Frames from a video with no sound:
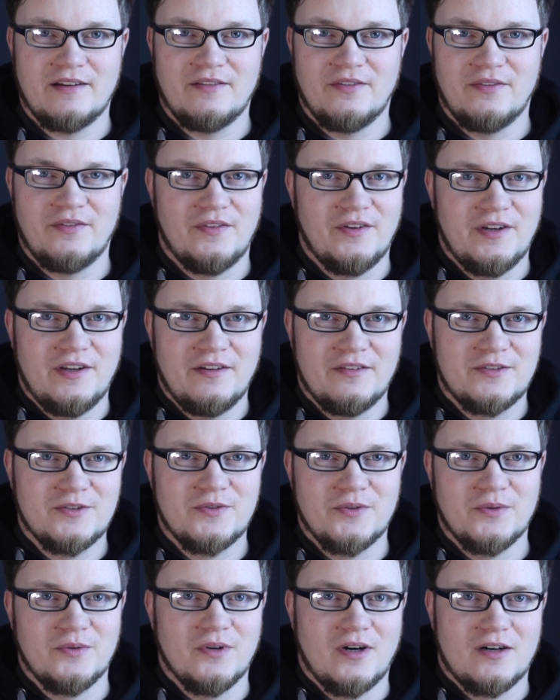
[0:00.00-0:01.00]
and the
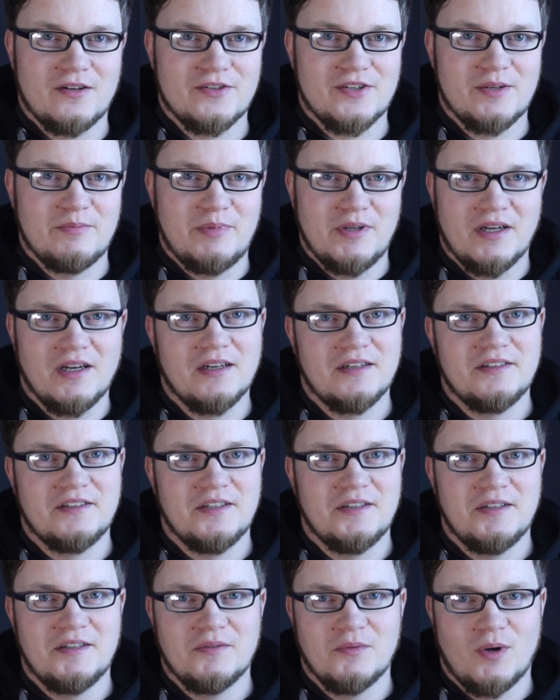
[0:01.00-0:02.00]
two RGB
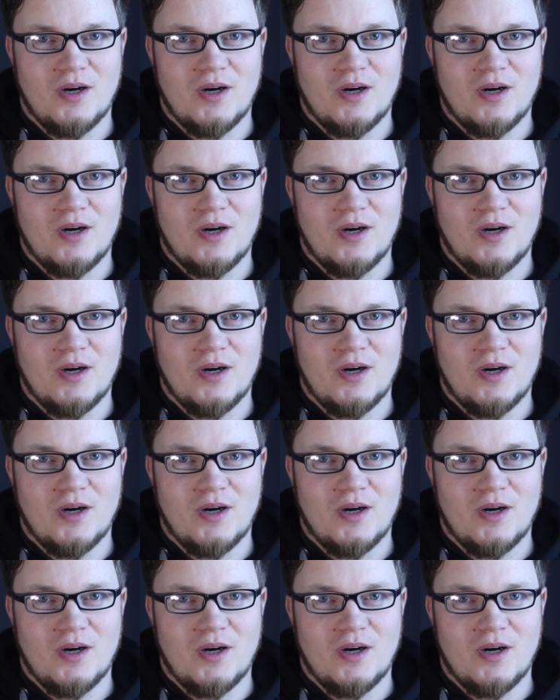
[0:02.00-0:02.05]
LED